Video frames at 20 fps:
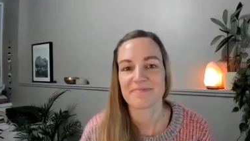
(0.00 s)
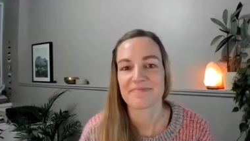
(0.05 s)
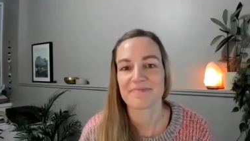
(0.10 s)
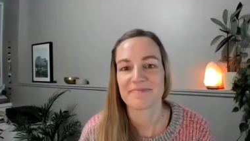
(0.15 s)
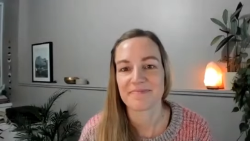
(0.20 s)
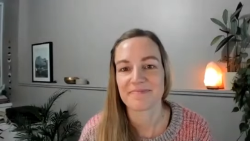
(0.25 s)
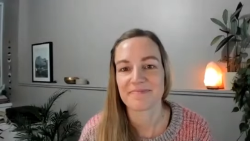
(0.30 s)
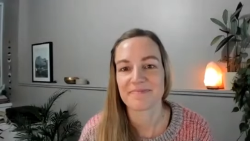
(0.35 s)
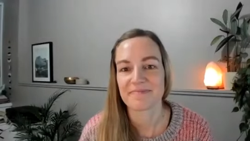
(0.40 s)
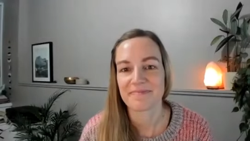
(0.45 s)

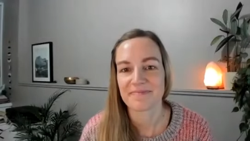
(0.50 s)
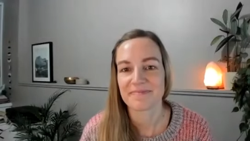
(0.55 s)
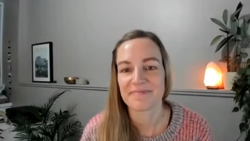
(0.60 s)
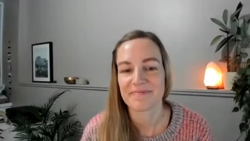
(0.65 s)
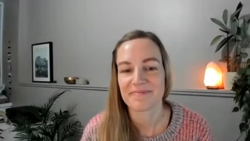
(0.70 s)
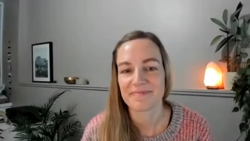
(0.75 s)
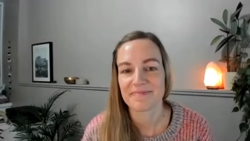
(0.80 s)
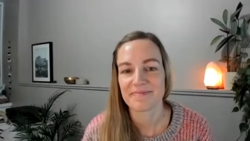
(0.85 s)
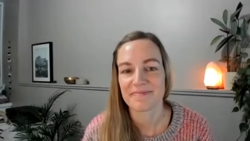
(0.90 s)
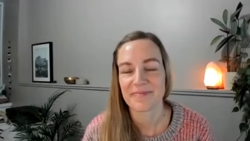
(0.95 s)
Mhm.
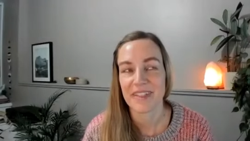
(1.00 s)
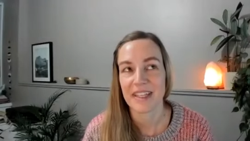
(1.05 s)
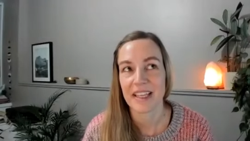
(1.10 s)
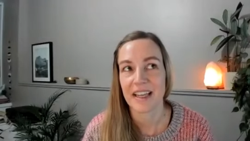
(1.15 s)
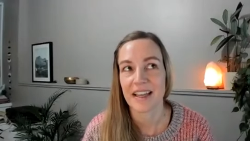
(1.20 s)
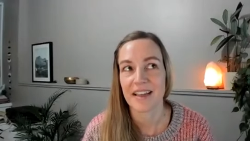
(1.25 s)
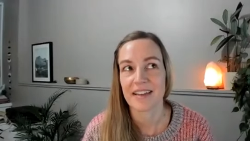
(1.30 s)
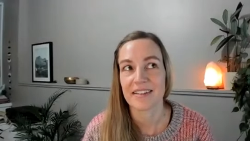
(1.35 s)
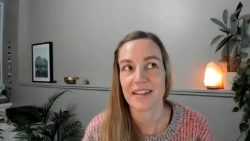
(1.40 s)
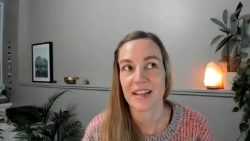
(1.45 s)

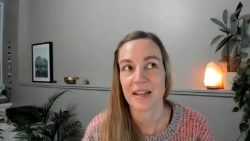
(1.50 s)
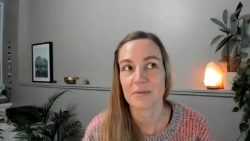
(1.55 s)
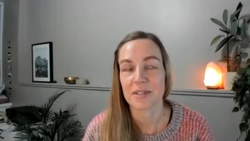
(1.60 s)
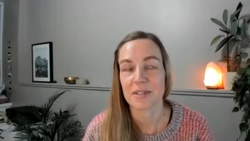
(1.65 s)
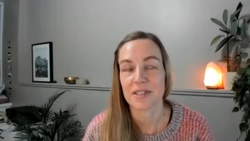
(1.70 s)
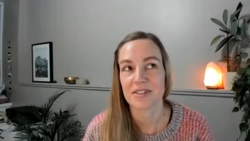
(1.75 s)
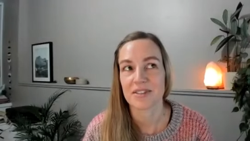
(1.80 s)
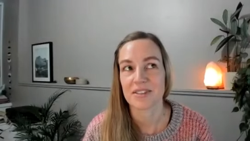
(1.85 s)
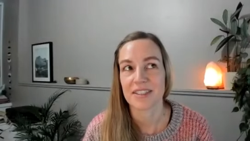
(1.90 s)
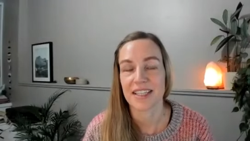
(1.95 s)
Yeah,
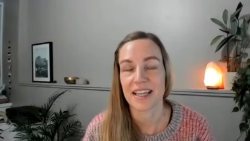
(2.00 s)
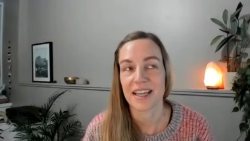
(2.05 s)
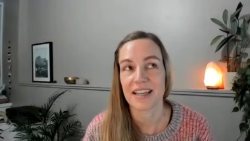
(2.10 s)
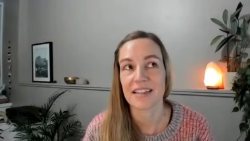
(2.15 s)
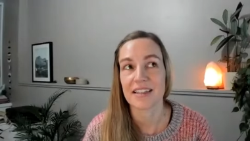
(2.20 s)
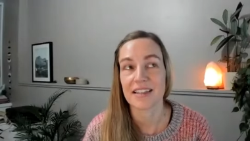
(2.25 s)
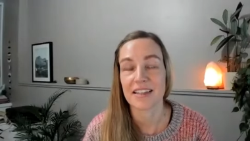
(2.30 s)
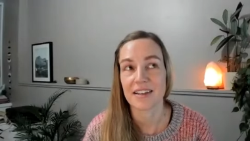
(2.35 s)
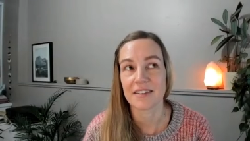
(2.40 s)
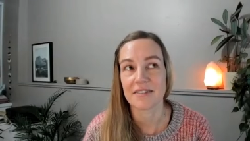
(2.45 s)
absolutely.
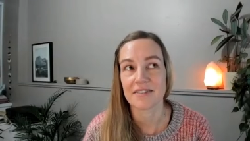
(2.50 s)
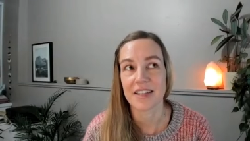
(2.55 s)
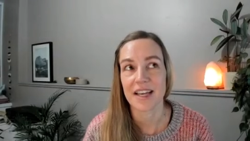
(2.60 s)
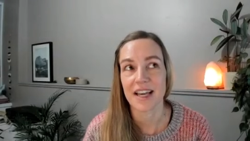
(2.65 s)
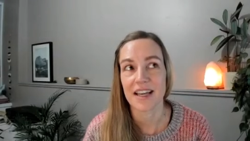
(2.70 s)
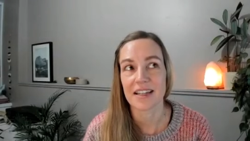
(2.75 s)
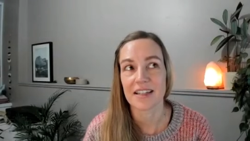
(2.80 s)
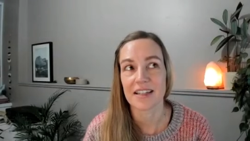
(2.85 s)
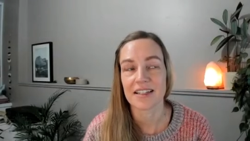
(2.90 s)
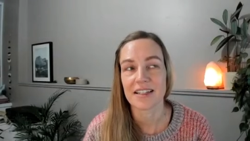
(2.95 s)
I love
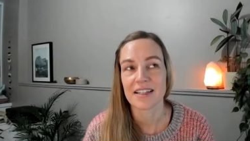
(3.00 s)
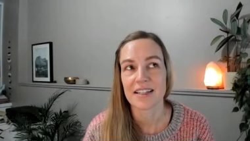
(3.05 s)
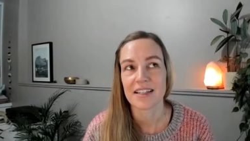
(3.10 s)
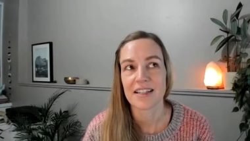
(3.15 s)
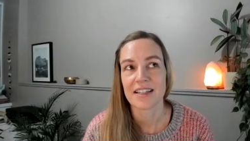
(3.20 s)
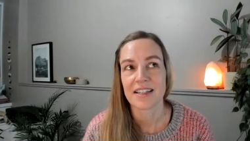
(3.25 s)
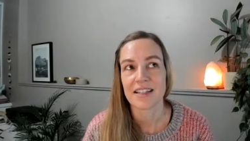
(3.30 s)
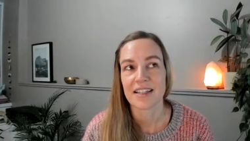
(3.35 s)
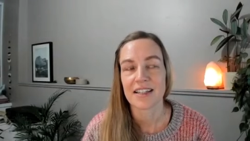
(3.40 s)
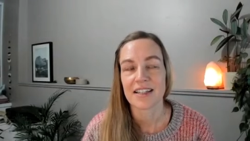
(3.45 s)
that.
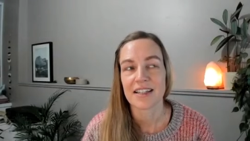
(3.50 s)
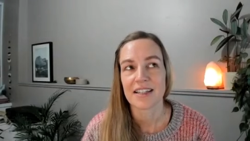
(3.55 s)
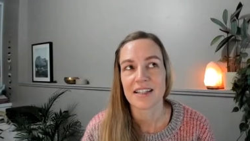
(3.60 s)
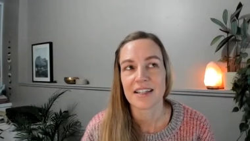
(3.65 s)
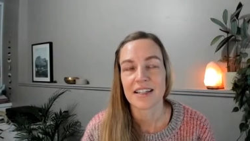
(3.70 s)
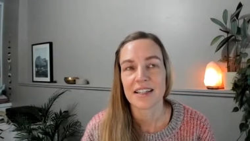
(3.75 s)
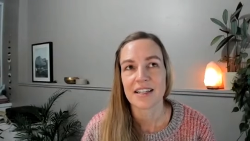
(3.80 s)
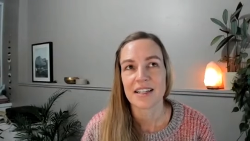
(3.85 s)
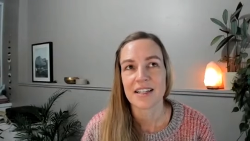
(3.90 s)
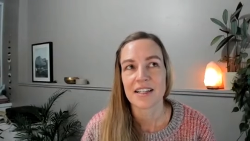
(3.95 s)

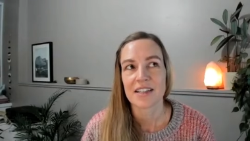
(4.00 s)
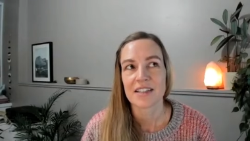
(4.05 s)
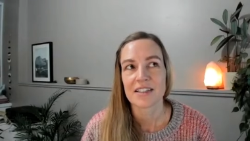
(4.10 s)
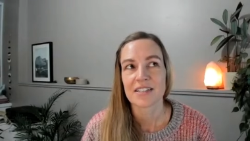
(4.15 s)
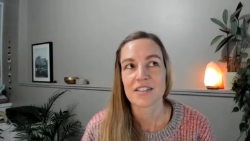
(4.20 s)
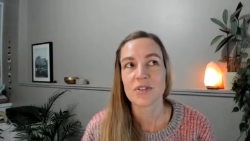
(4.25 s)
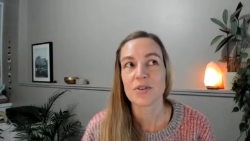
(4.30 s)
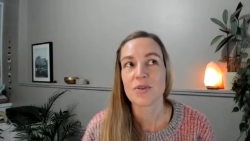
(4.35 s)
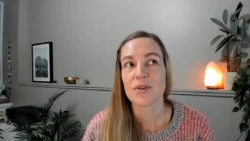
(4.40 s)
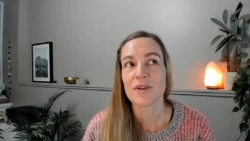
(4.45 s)

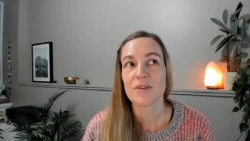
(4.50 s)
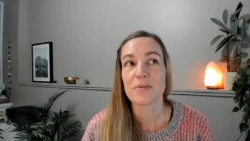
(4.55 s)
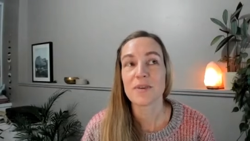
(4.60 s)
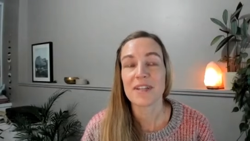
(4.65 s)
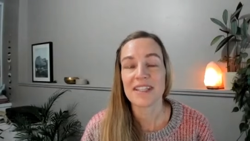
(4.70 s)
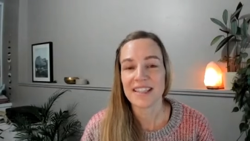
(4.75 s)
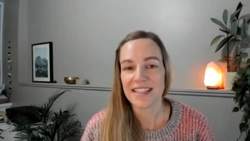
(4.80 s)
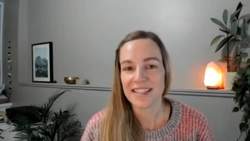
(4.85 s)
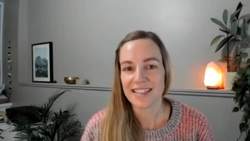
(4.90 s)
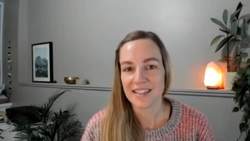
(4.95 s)
So
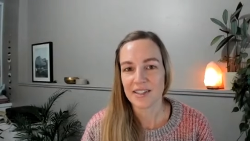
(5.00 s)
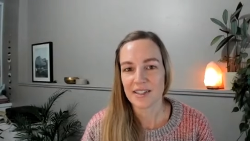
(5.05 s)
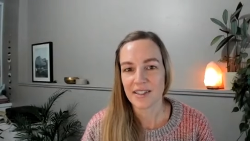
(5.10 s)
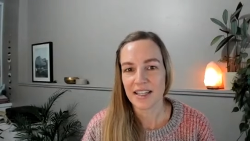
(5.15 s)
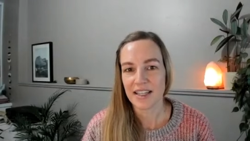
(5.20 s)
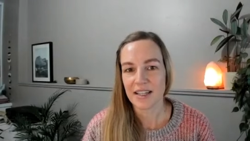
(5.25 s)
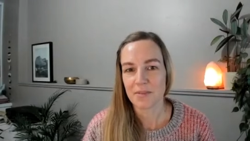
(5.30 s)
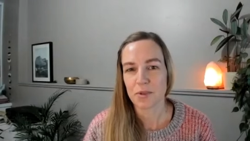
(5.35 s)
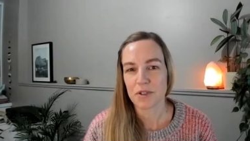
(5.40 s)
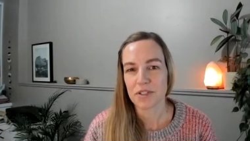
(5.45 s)
with this uh,
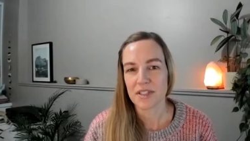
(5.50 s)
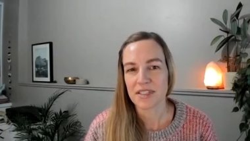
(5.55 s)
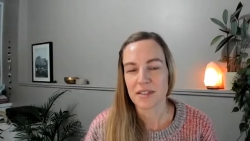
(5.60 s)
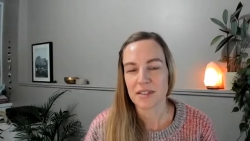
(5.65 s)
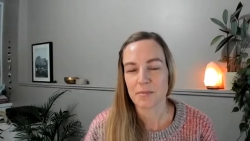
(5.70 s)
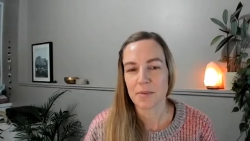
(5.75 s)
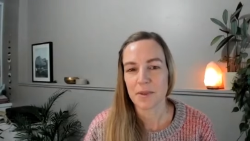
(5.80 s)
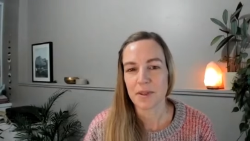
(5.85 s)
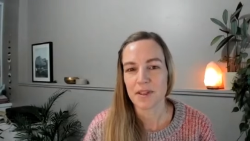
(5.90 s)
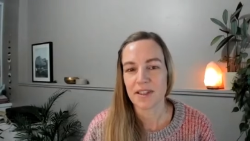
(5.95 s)
like more
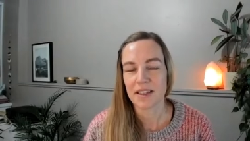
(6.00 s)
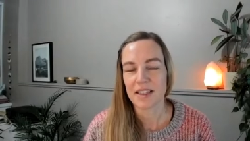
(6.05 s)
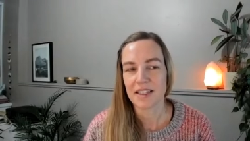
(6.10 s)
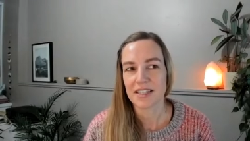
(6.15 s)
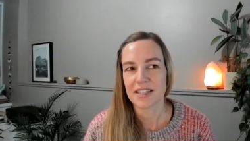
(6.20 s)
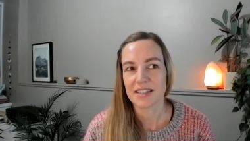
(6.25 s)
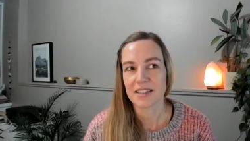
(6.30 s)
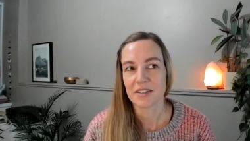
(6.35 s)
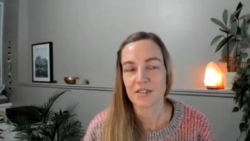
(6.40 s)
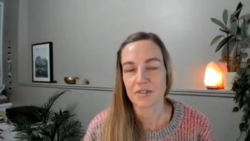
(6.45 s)
simple
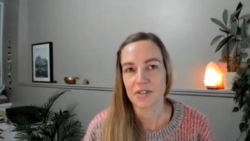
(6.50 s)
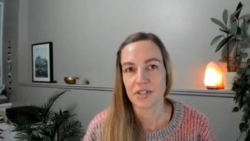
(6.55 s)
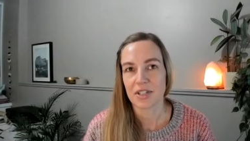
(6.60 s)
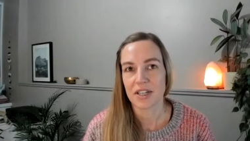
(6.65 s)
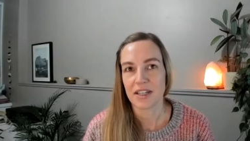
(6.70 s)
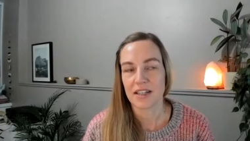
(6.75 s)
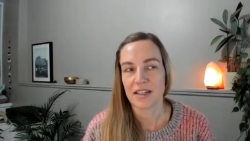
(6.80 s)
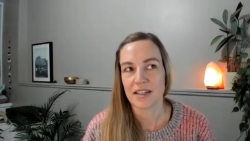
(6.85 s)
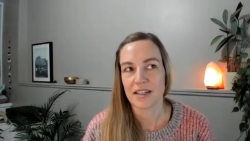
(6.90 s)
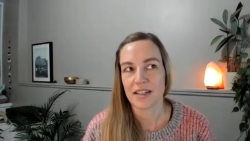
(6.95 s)

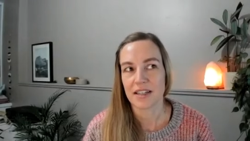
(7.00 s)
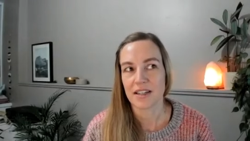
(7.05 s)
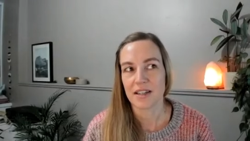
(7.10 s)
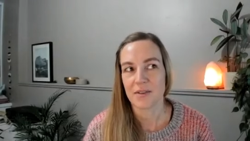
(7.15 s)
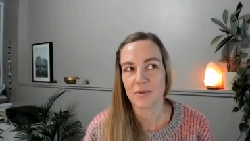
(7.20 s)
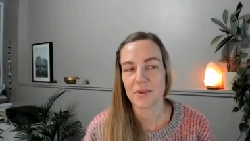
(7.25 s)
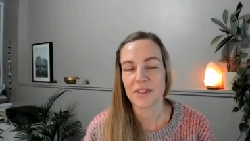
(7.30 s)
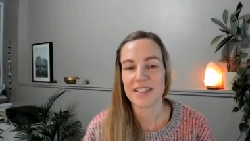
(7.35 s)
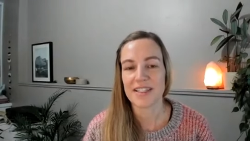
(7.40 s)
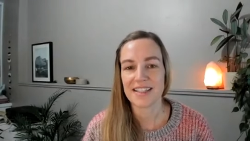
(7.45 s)
solution,
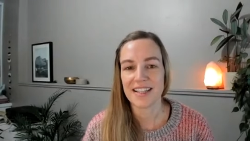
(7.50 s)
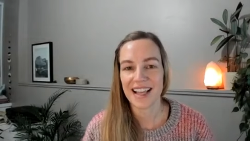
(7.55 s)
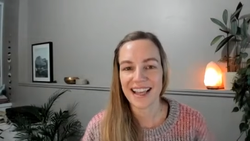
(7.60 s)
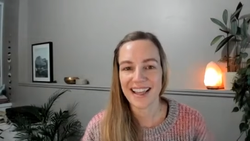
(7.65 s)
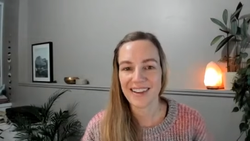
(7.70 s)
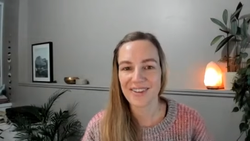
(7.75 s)
we